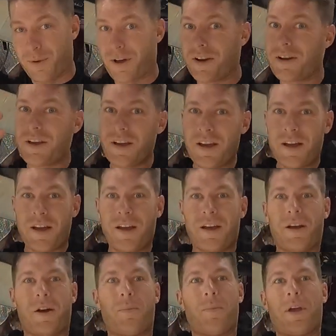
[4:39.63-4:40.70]
but
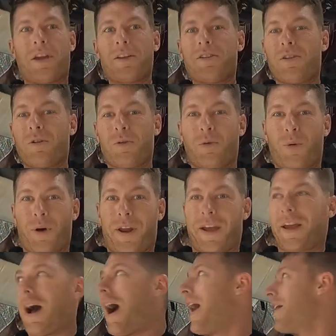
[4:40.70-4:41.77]
making do with what
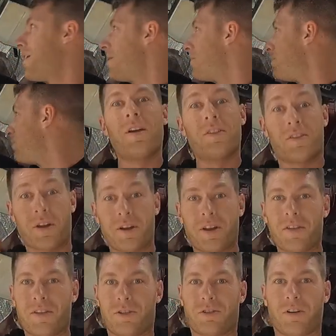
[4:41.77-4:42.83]
I got. It's time
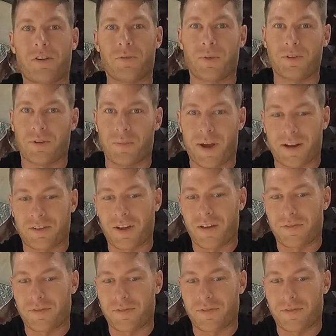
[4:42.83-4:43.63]
to get this transmission back to